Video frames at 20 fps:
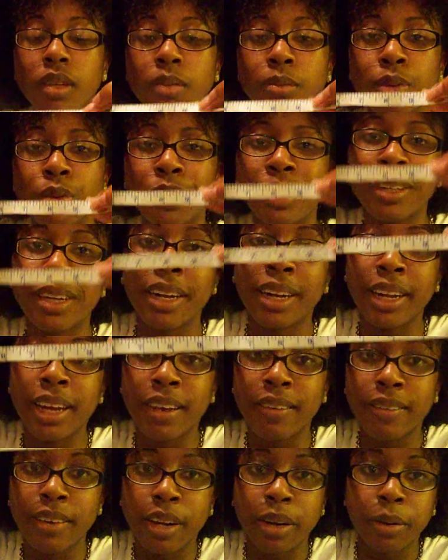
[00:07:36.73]
Between nine and a
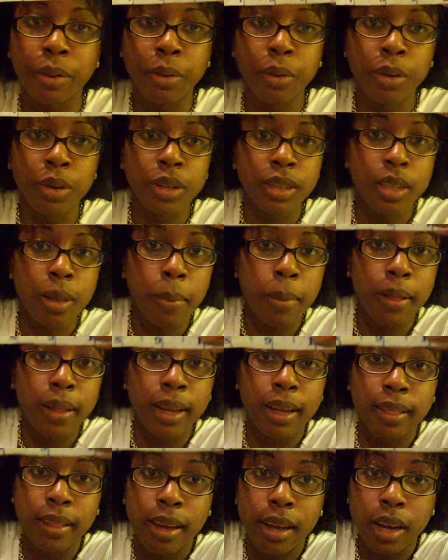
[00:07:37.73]
half, nine and a quarter, something
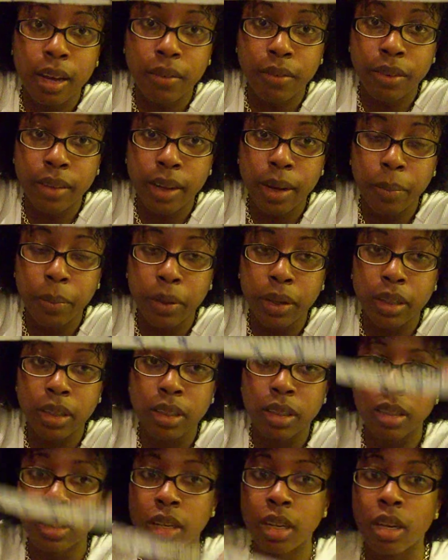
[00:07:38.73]
like that for that
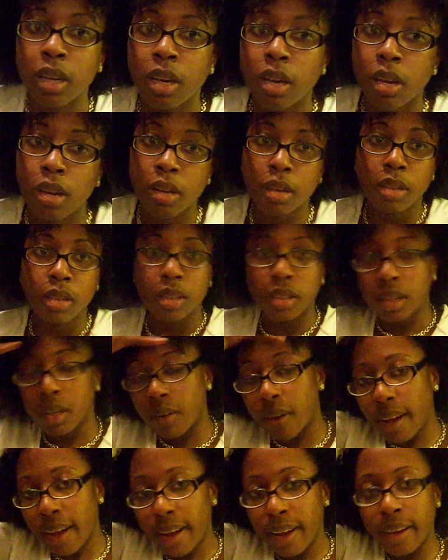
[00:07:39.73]
piece. So
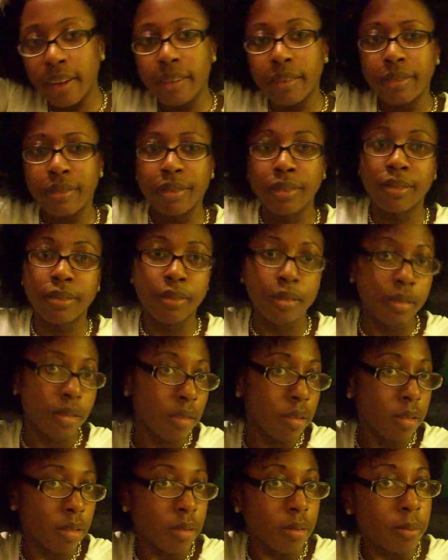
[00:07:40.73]
I have
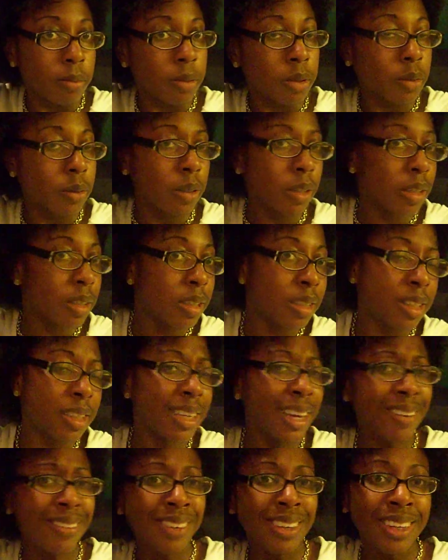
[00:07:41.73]
between
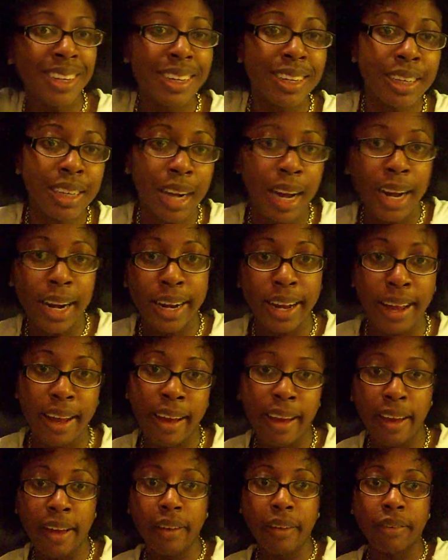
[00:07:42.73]
seven and nine and a
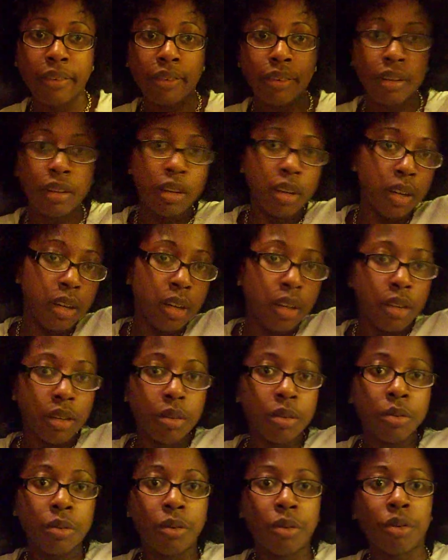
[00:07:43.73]
half
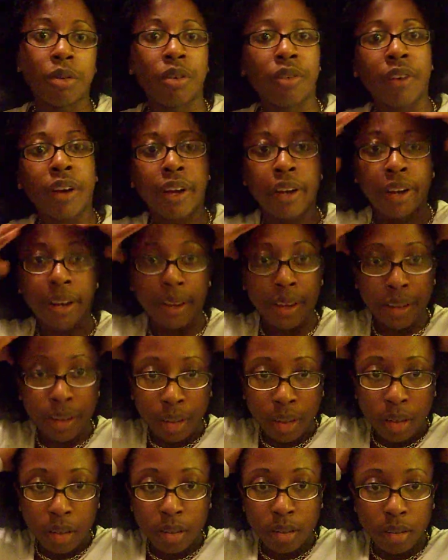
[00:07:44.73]
going on right now
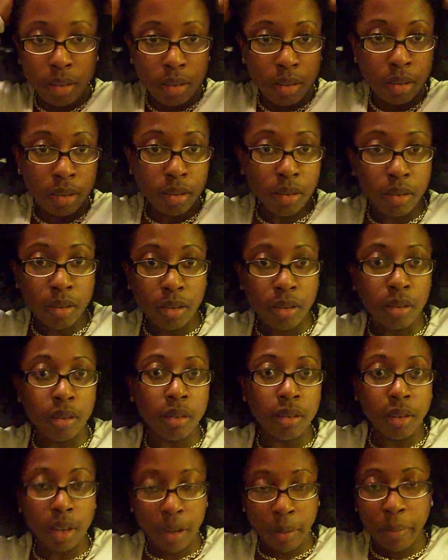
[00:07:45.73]

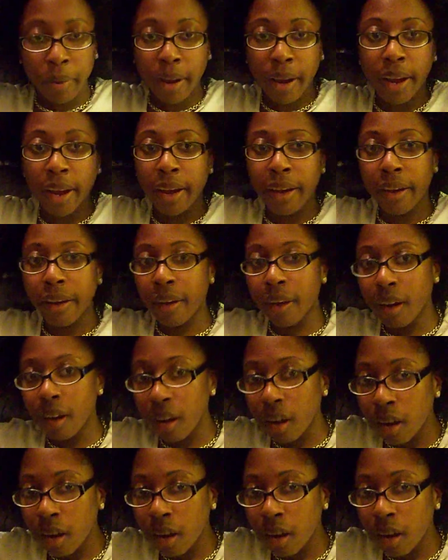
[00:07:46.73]
in my hair.